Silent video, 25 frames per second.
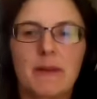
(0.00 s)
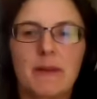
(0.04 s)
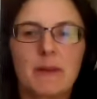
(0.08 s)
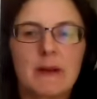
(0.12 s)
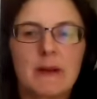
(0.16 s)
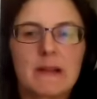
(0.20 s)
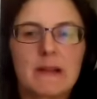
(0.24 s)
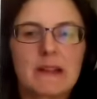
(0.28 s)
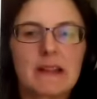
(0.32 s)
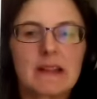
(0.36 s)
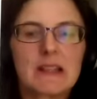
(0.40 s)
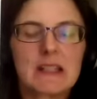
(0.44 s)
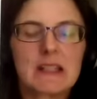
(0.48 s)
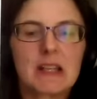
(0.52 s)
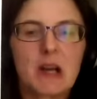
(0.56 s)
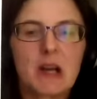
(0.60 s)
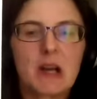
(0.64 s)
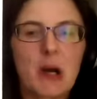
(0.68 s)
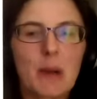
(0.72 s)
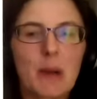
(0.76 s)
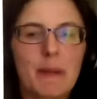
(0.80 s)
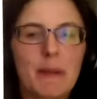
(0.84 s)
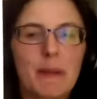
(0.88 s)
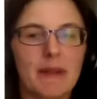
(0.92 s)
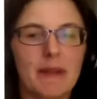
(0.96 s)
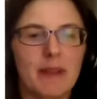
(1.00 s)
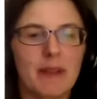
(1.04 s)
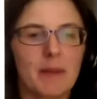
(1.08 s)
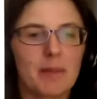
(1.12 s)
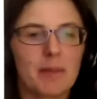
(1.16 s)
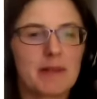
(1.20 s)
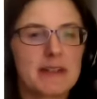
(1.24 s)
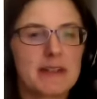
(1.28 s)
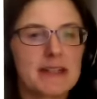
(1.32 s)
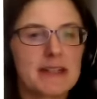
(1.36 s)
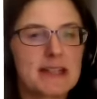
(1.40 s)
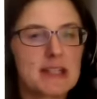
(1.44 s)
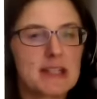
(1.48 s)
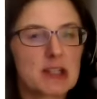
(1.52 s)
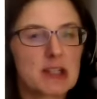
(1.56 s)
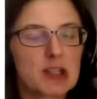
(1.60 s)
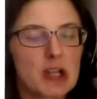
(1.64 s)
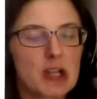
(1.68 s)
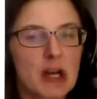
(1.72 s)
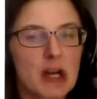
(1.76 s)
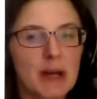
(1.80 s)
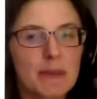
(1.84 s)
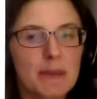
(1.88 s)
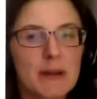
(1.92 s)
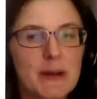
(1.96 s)
one at the top and the pretty
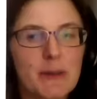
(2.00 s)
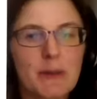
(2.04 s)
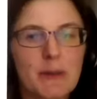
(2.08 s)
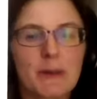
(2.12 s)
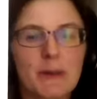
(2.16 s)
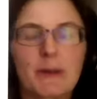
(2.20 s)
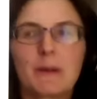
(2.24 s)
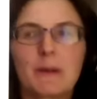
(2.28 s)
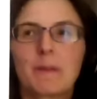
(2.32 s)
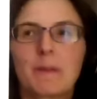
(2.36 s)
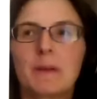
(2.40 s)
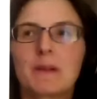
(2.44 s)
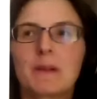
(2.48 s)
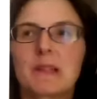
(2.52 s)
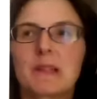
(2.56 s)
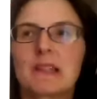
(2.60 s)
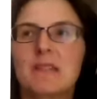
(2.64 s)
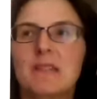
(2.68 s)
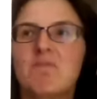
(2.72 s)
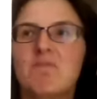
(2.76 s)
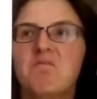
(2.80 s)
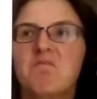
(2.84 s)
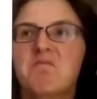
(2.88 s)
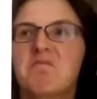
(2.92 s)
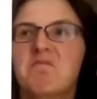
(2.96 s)
stripy one at the bottom.